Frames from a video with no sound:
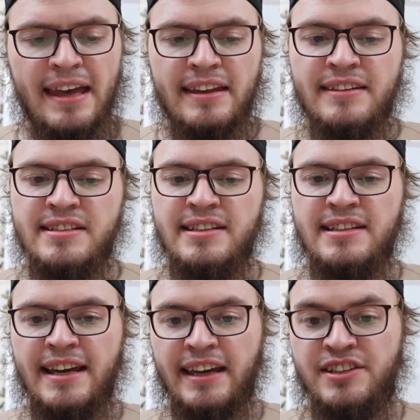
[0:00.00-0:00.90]
this is
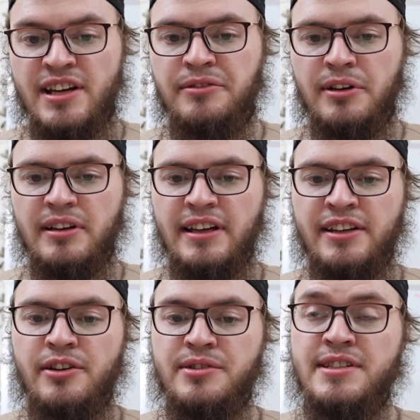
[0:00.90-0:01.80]
like, in general,
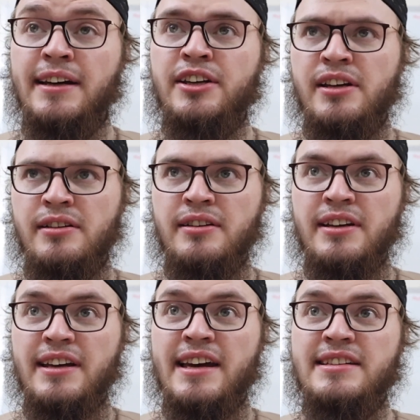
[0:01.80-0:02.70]
saqi
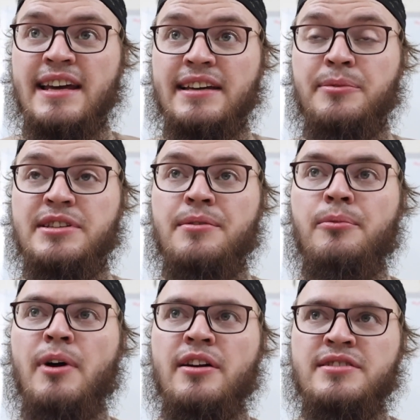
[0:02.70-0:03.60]
is like when someone
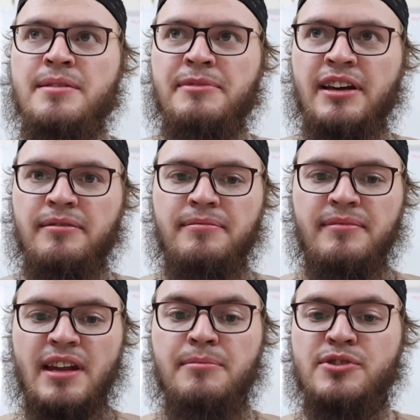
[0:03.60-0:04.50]
waters something.
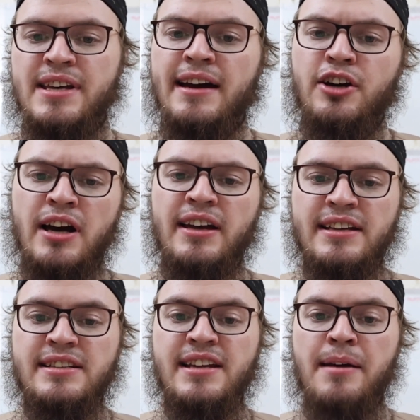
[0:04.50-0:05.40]
And musaqa is a type